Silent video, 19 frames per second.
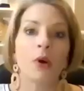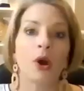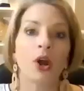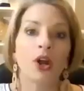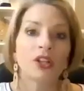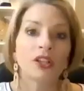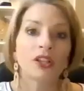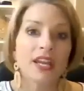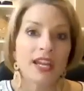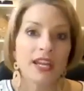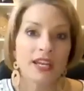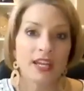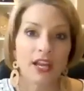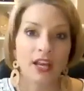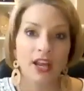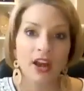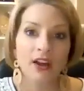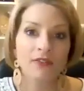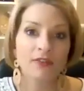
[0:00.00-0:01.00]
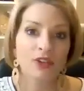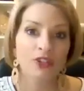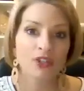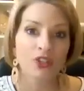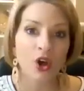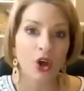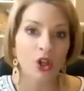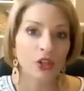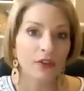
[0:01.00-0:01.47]
Park Lane
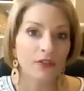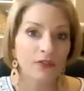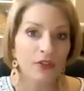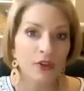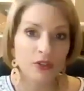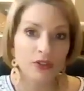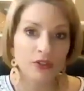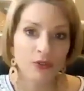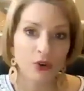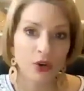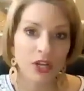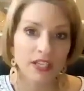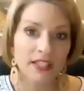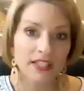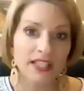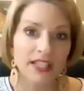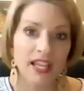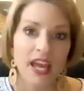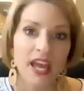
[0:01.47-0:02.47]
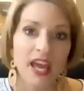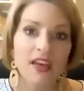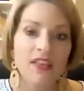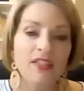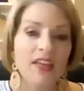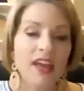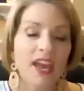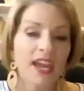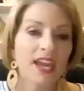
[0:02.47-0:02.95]
covers all of those for us.
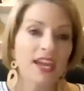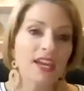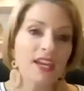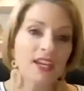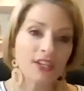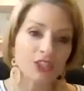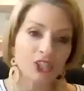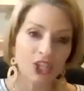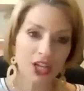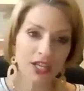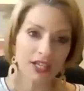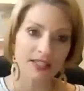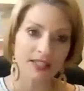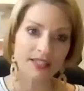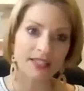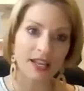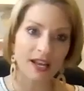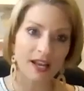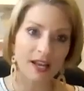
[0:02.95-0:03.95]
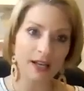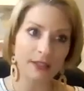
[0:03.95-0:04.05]
They just,